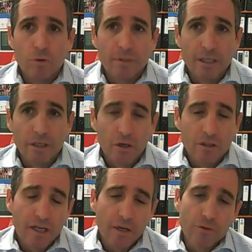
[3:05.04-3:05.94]
We'll be in
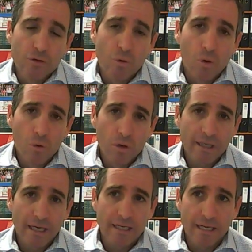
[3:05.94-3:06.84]
contact with you all
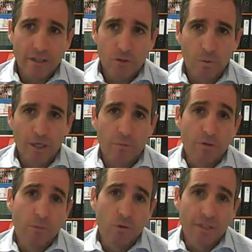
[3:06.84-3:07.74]
again next week
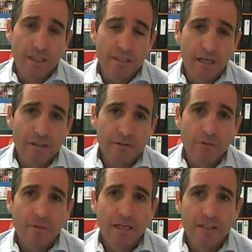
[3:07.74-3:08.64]
with more details.
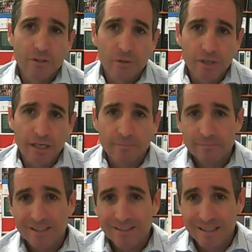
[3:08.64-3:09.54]
Until
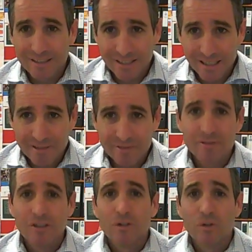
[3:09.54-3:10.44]
then, stay safe,
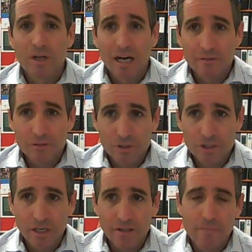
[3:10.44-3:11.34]
look after
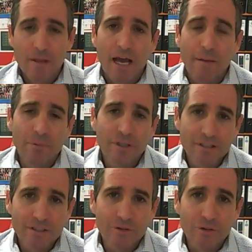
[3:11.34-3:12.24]
each other, and
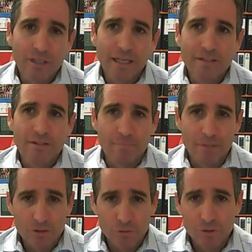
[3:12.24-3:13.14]
please tell your kids that
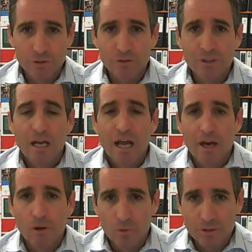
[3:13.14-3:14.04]
Mr. Wilson
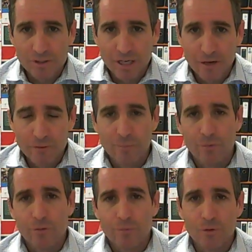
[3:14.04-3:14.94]
and all the staff at
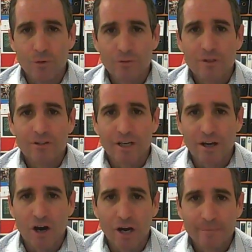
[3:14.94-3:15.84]
Broome North say
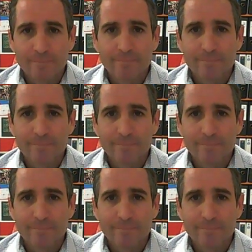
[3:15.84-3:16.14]
hi.